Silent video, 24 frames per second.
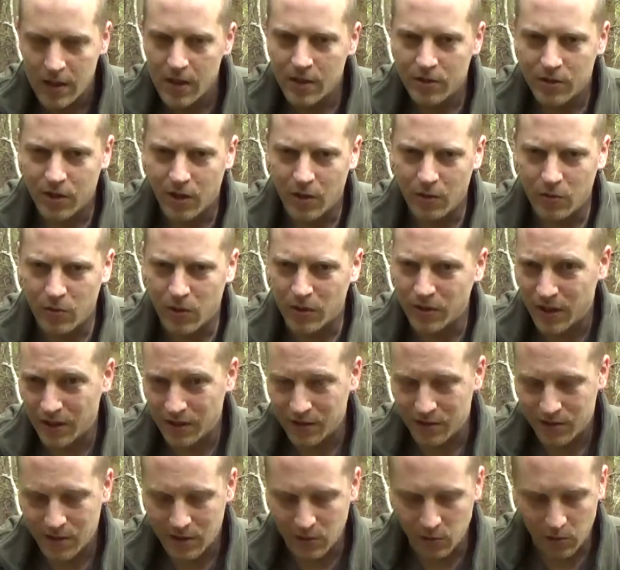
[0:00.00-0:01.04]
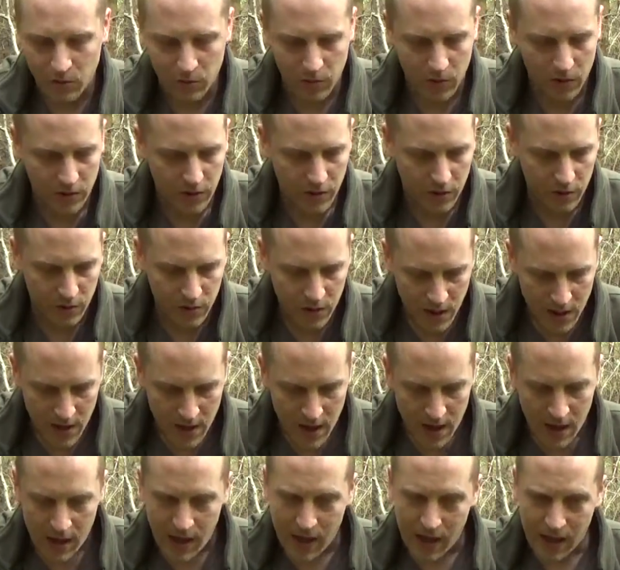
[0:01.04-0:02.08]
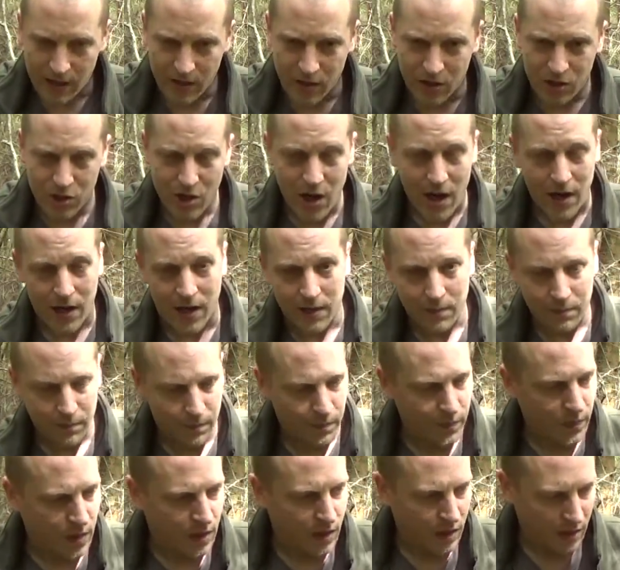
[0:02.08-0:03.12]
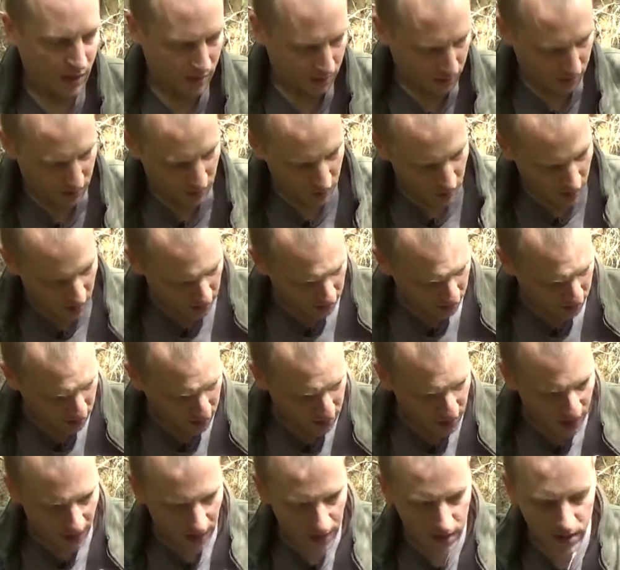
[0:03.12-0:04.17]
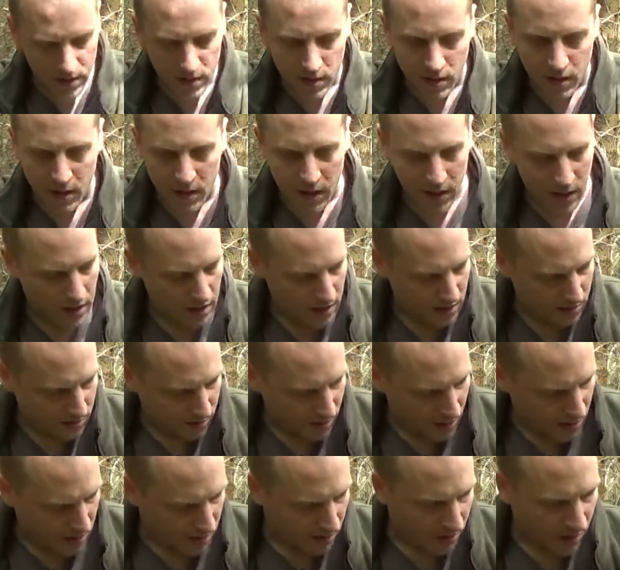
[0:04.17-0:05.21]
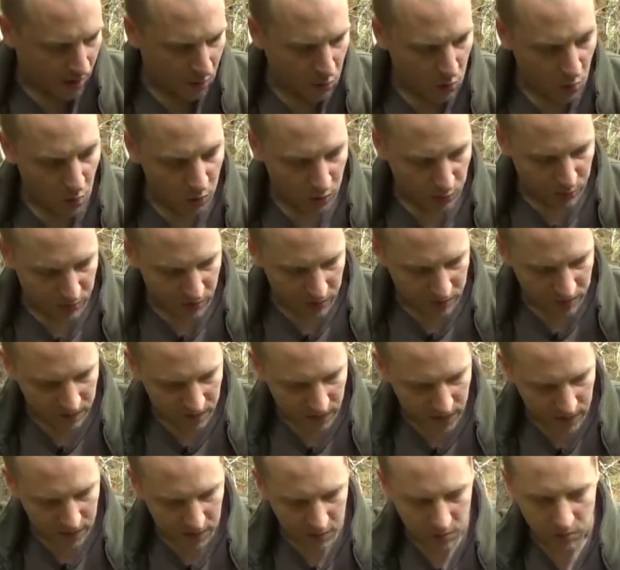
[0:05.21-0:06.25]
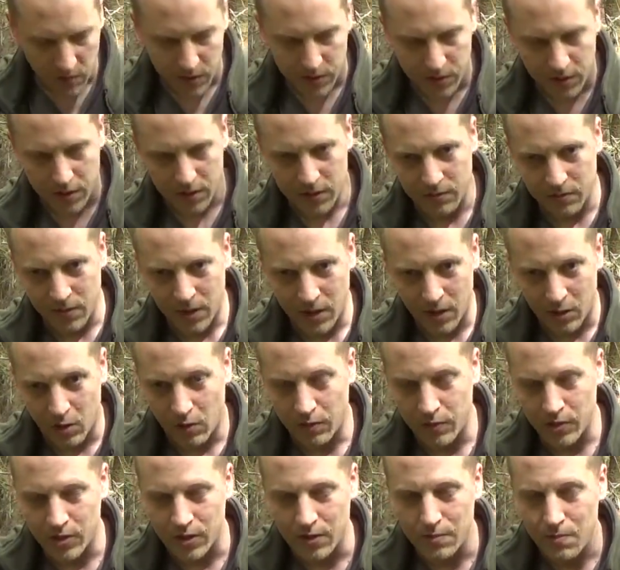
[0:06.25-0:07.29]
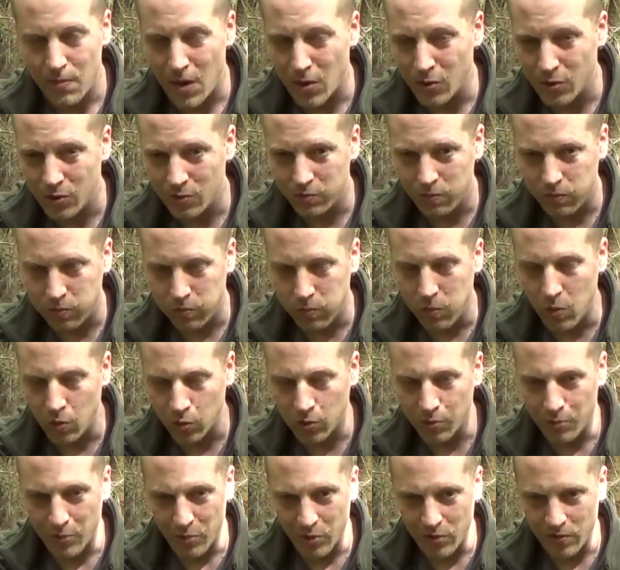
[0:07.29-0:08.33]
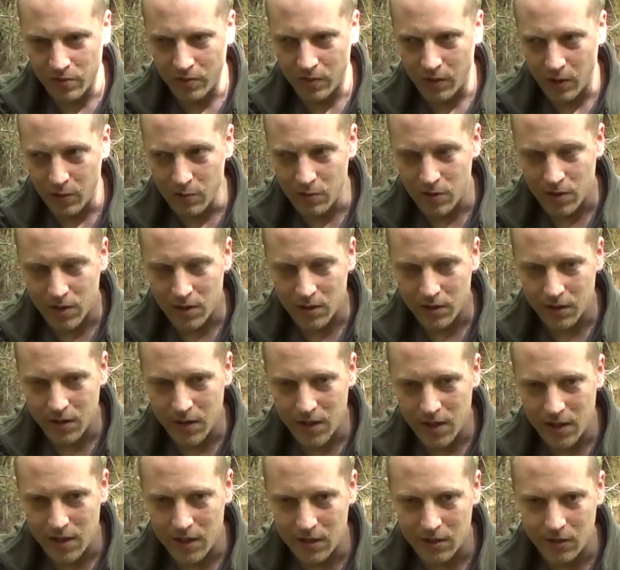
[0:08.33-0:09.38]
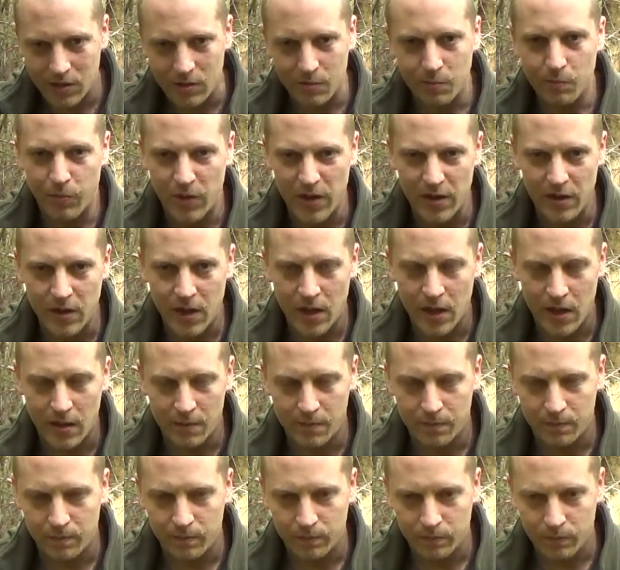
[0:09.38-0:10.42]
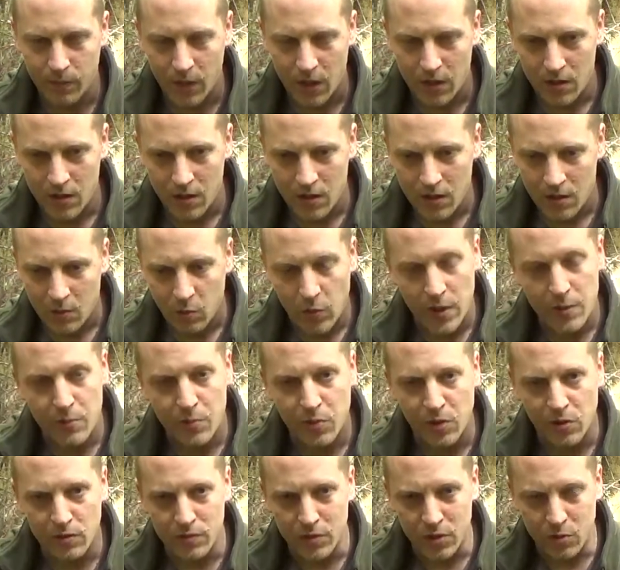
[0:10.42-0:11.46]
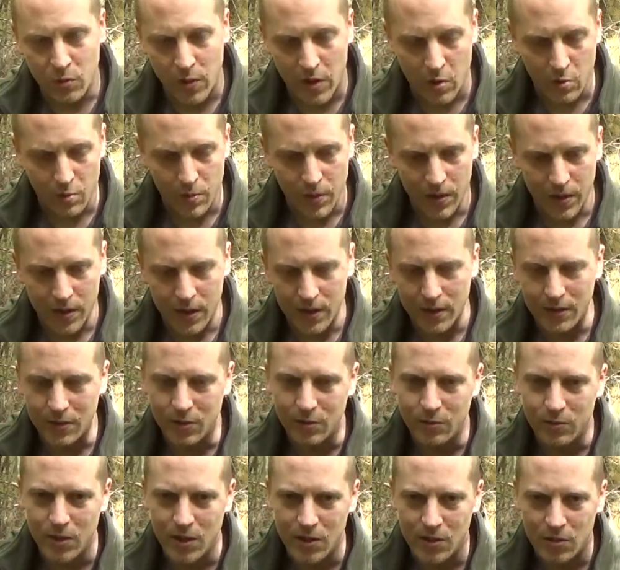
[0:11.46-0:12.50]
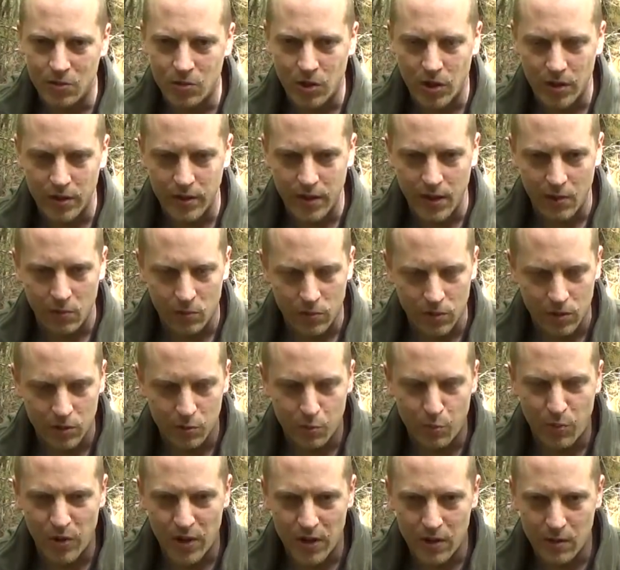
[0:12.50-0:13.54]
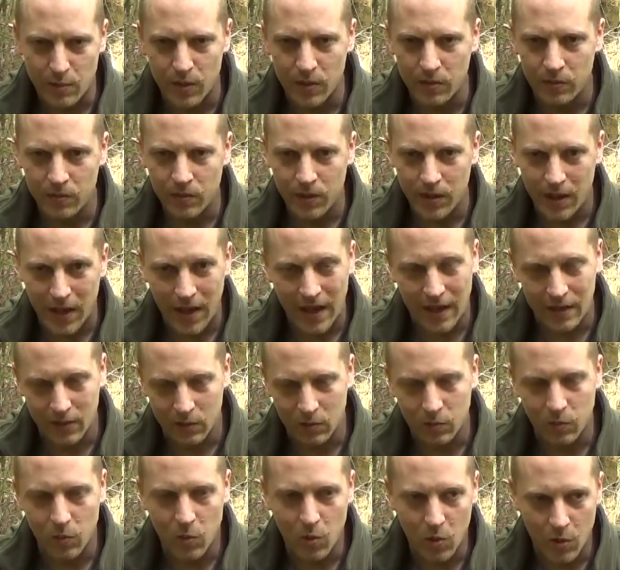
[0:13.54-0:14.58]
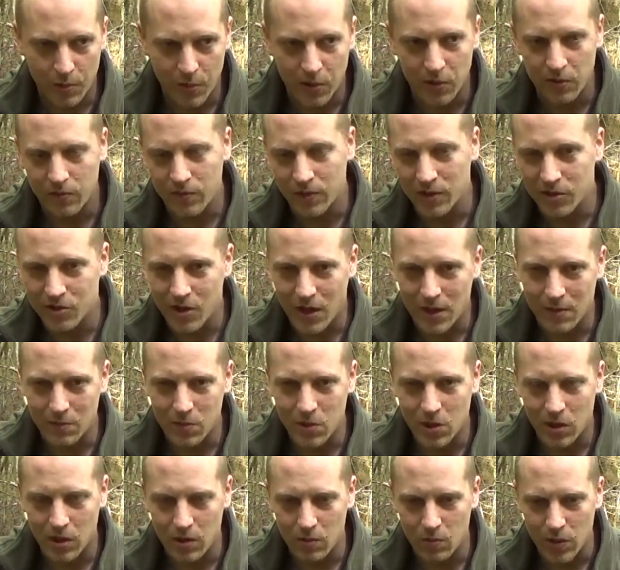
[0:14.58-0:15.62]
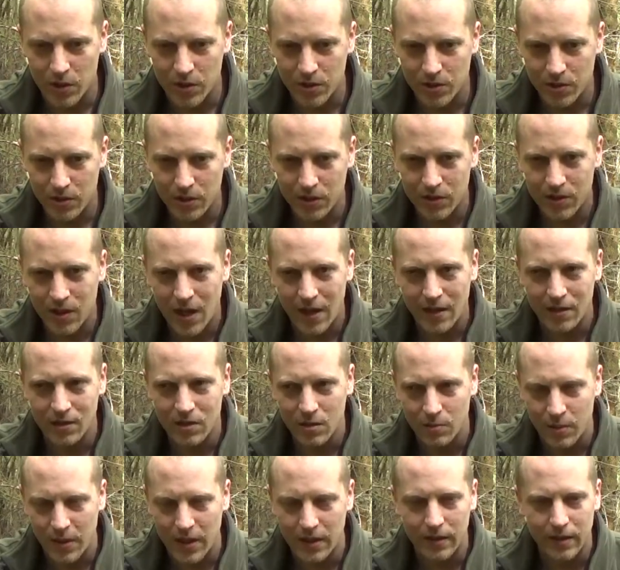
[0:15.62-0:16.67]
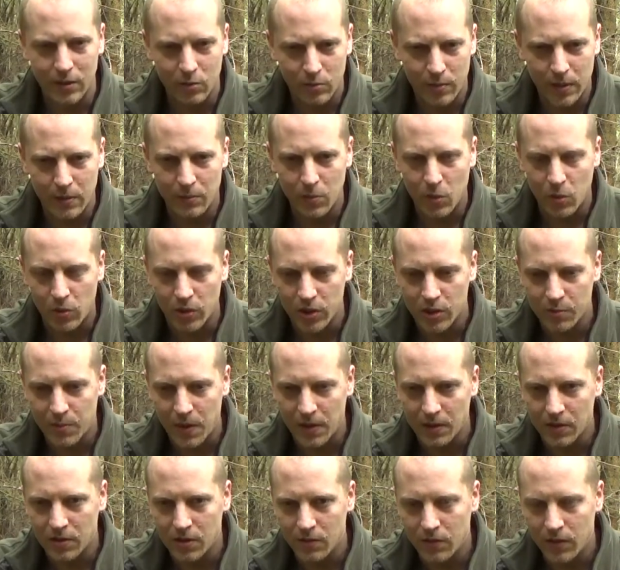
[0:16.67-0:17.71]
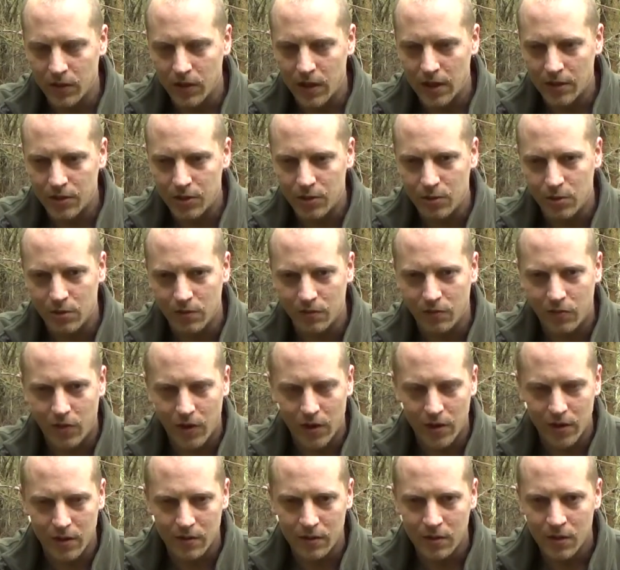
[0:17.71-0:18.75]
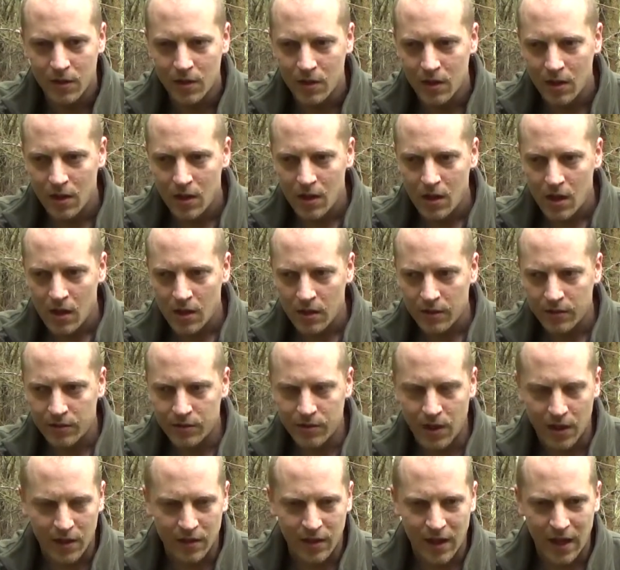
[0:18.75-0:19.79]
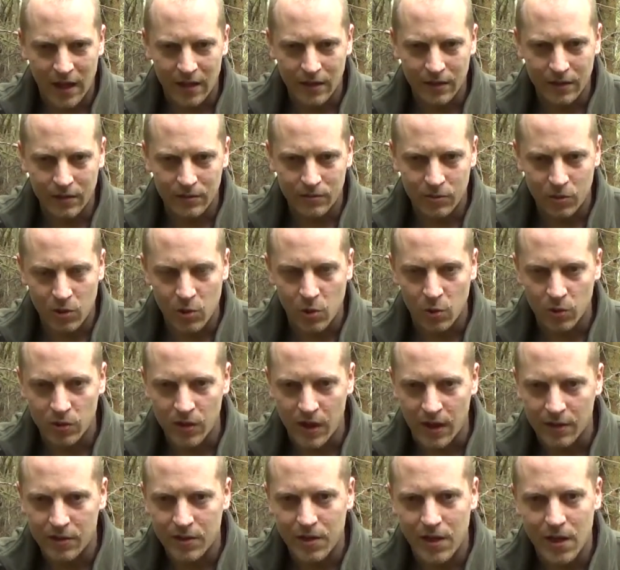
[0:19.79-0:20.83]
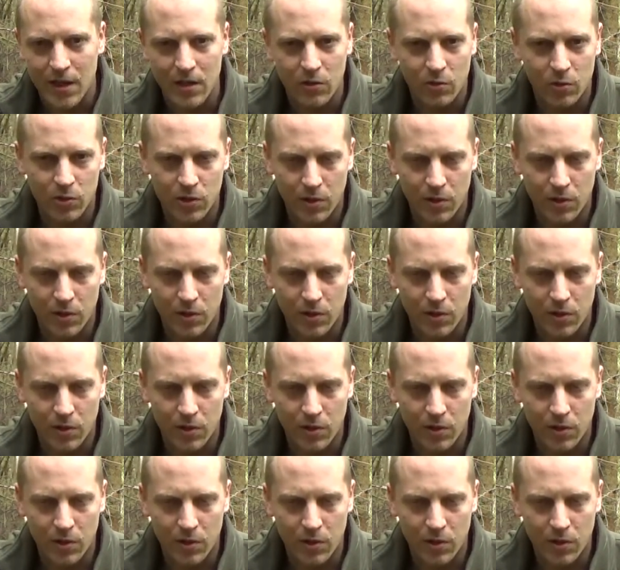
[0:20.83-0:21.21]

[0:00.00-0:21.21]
So I tend to stick with one of those. And the jacket, as I'm wearing today, is a waterproof fleece, and obviously most waterproof clothing is windproof as well, but you need to try and get one that's breathable and waterproof at the same time, which tend to be a little bit more expensive unless you can find second-hand Gore-Tex gear or